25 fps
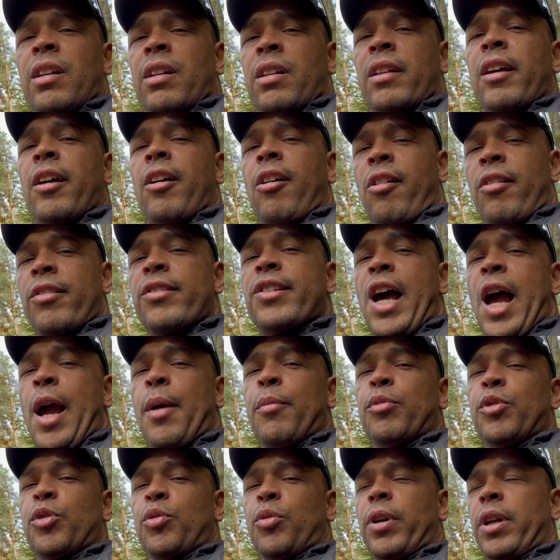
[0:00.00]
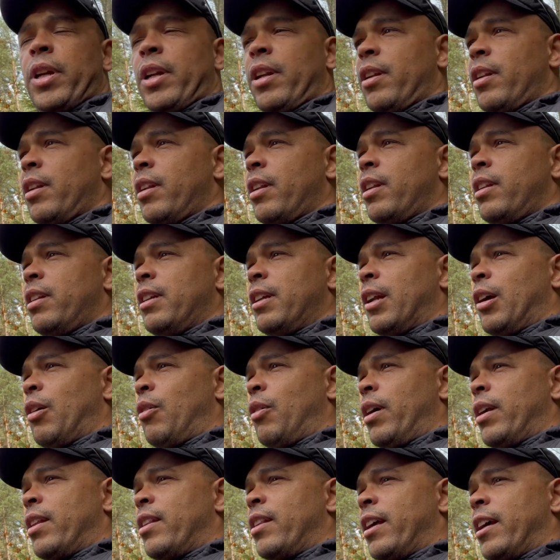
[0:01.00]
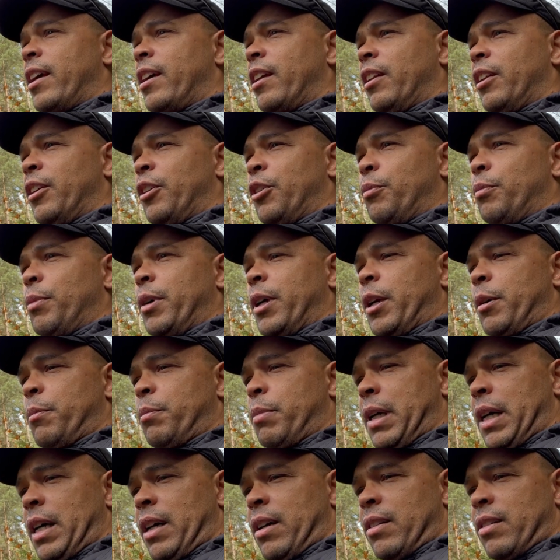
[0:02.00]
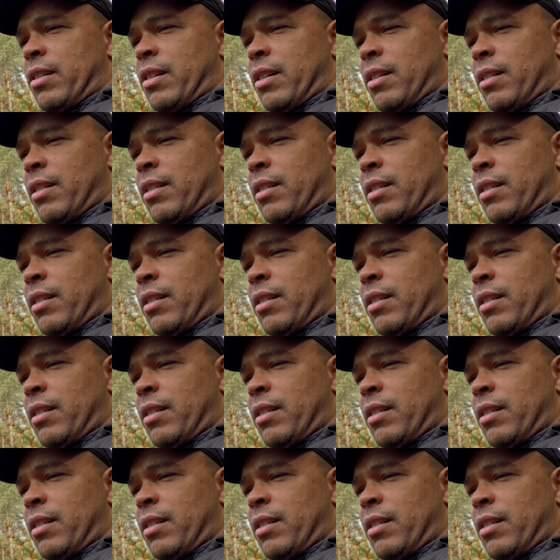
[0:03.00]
There are times when, you know, I think a little bit about